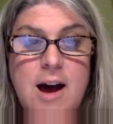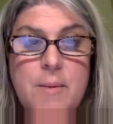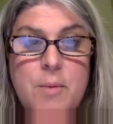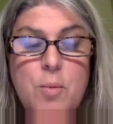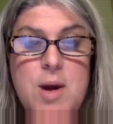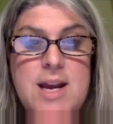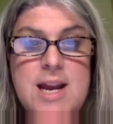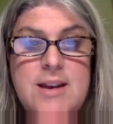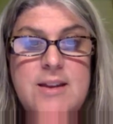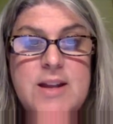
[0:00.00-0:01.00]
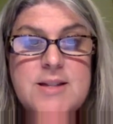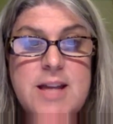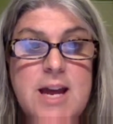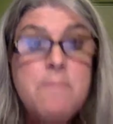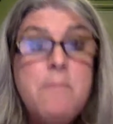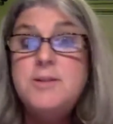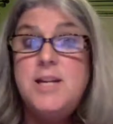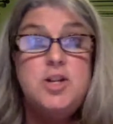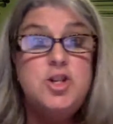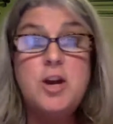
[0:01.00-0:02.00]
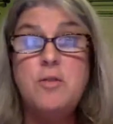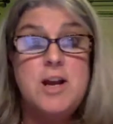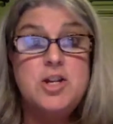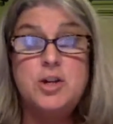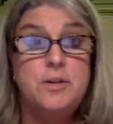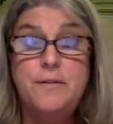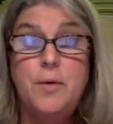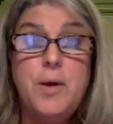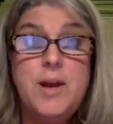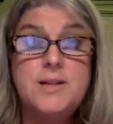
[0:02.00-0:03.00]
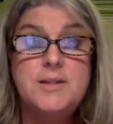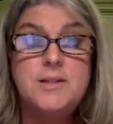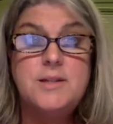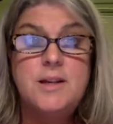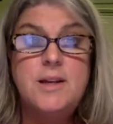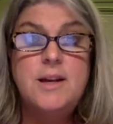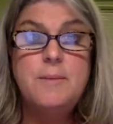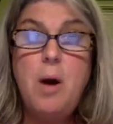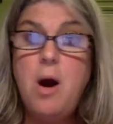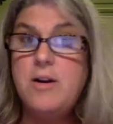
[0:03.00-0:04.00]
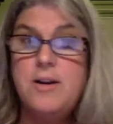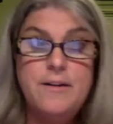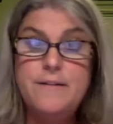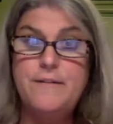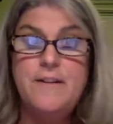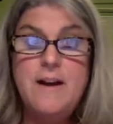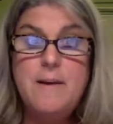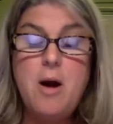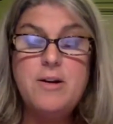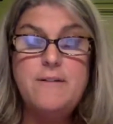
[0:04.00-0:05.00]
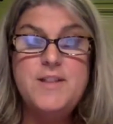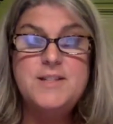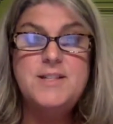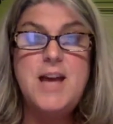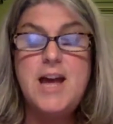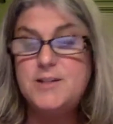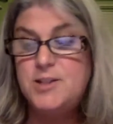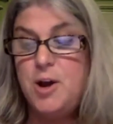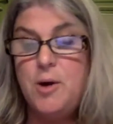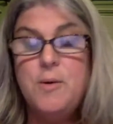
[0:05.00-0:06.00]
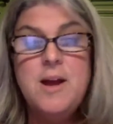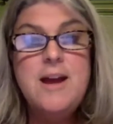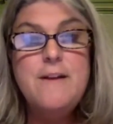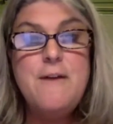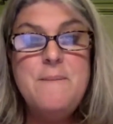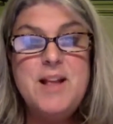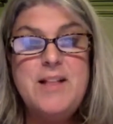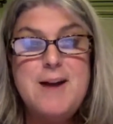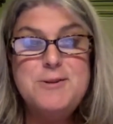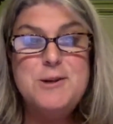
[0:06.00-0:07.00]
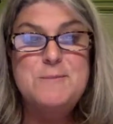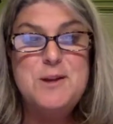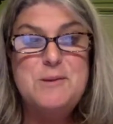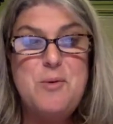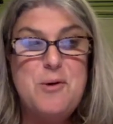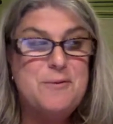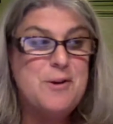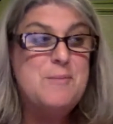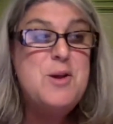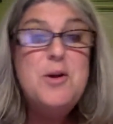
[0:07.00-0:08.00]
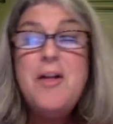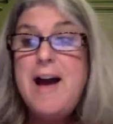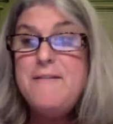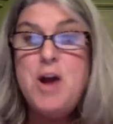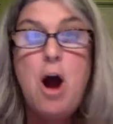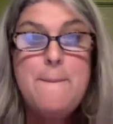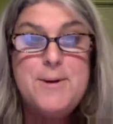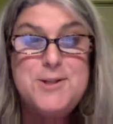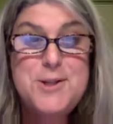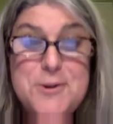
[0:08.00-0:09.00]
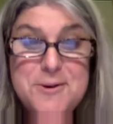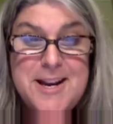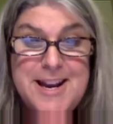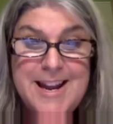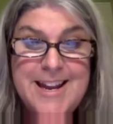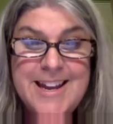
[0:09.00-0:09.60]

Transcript: We need this like multi-generational voice part of this day. So from the classroom to the boardroom, you'll have an opportunity